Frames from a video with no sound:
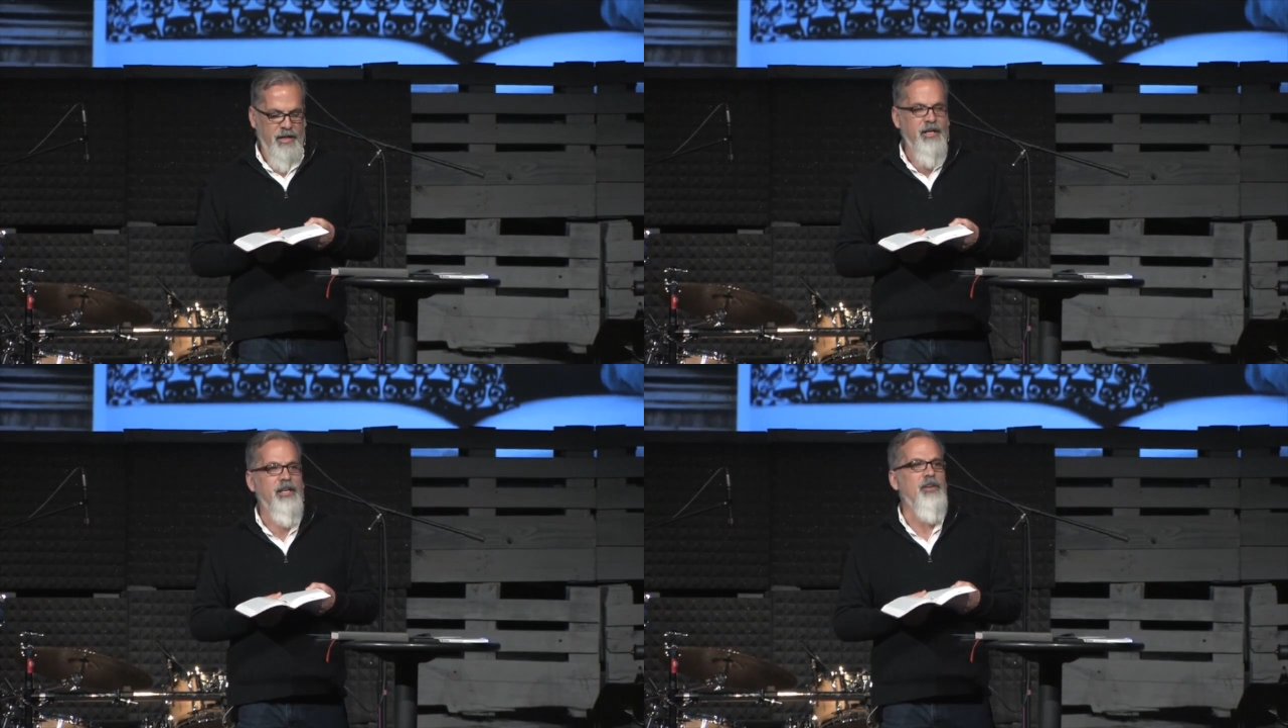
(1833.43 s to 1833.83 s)

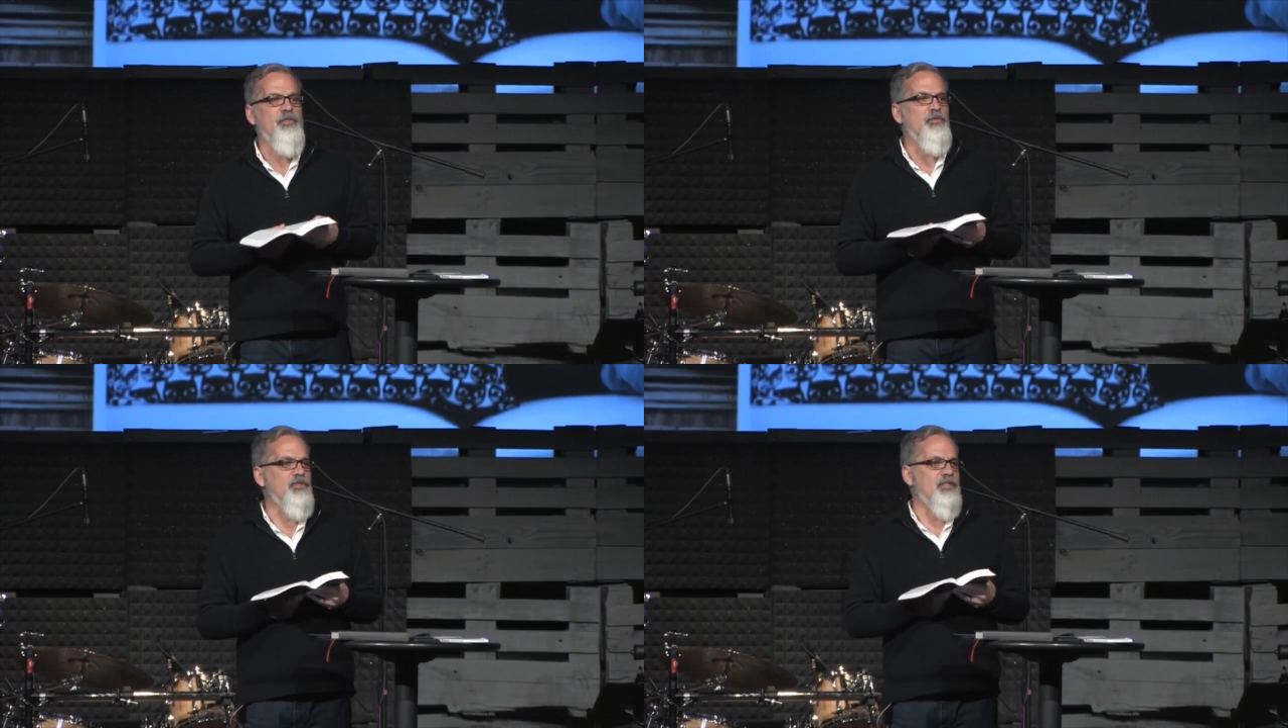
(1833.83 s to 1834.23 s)
If
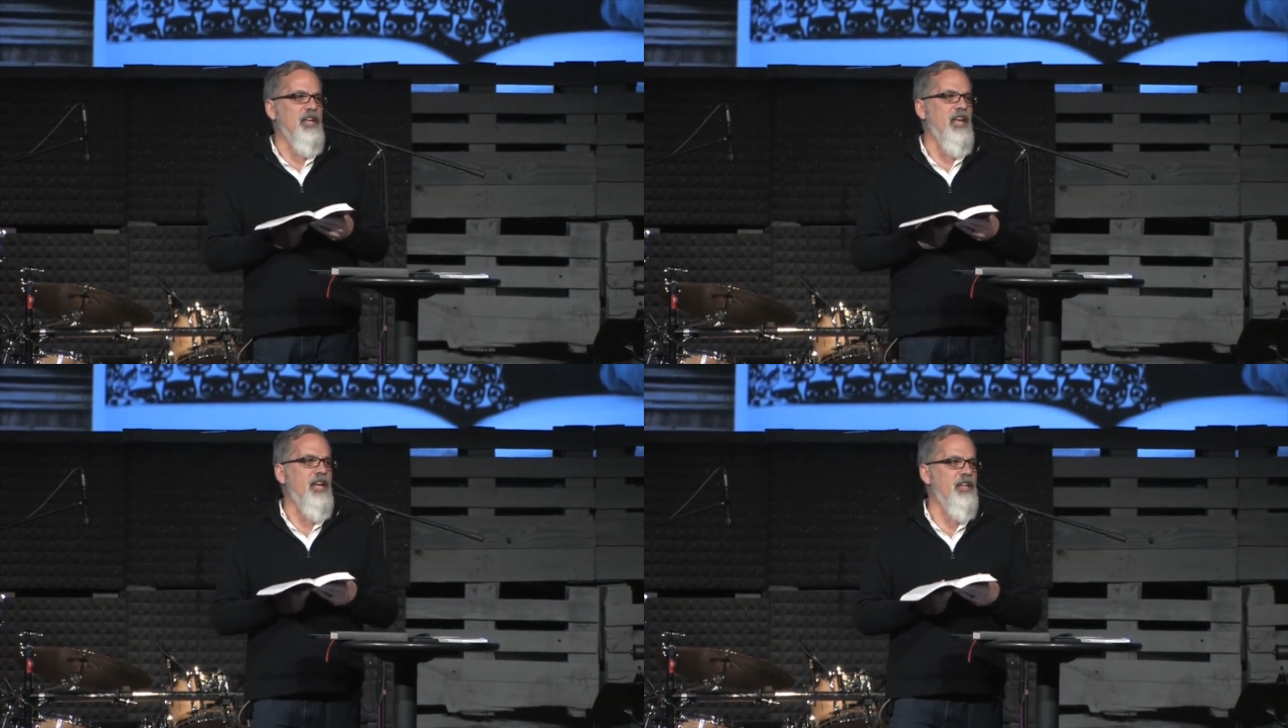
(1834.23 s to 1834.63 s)
you
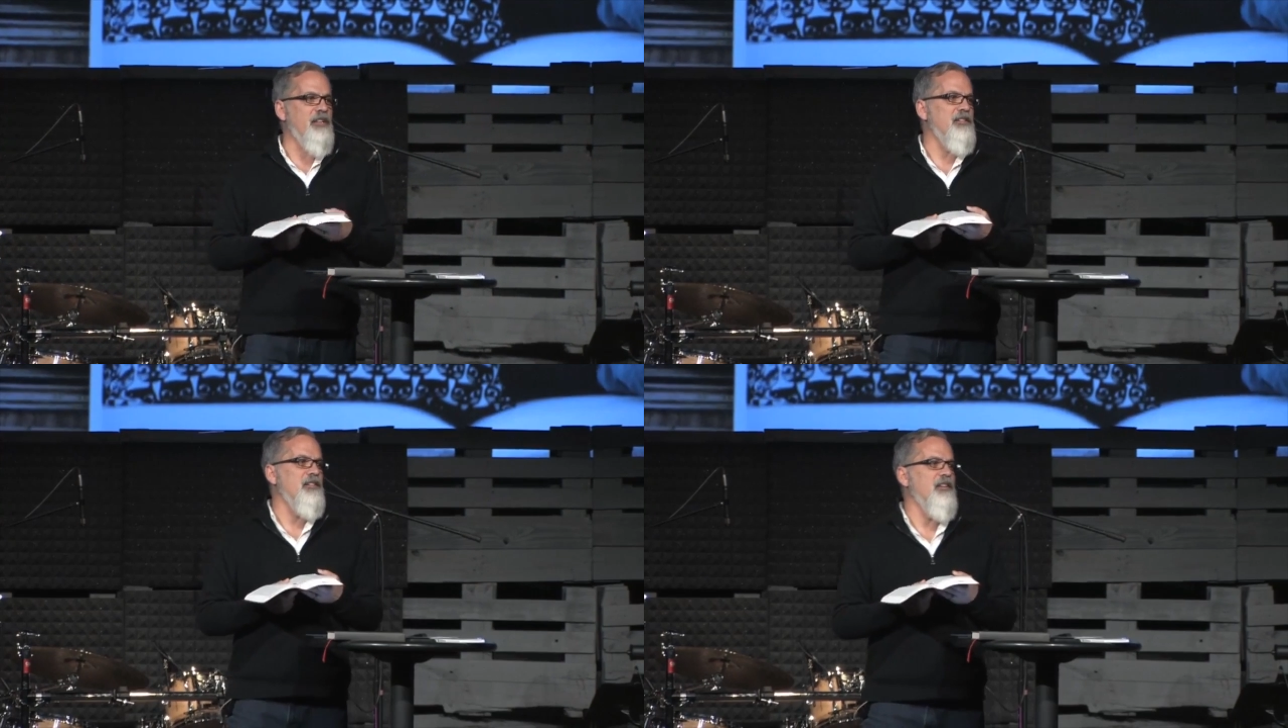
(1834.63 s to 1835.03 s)

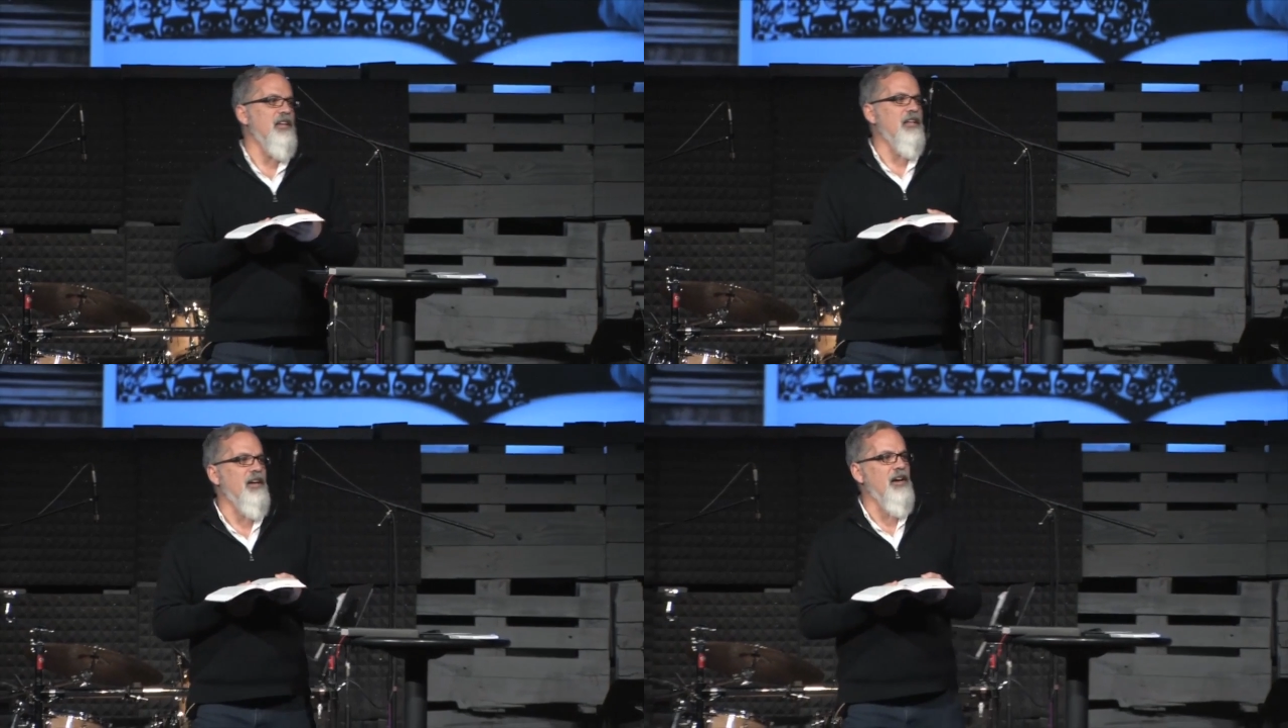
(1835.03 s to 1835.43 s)
stand
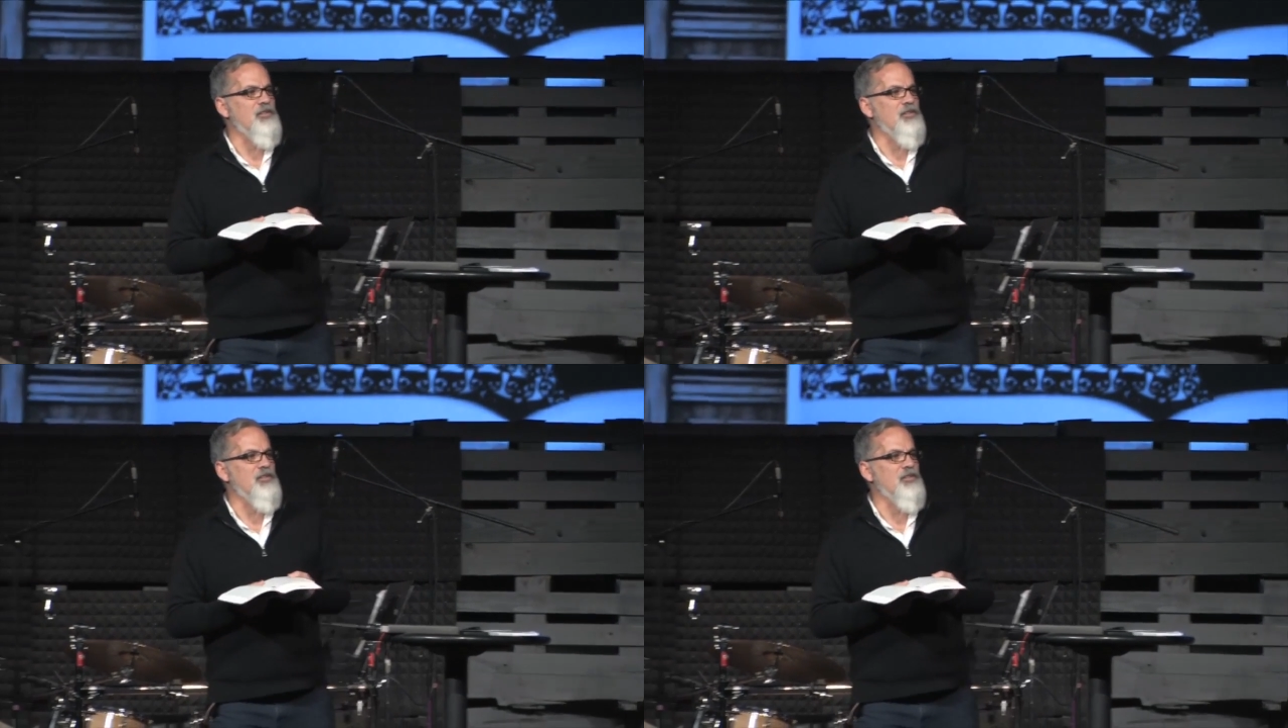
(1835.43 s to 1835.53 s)
in God's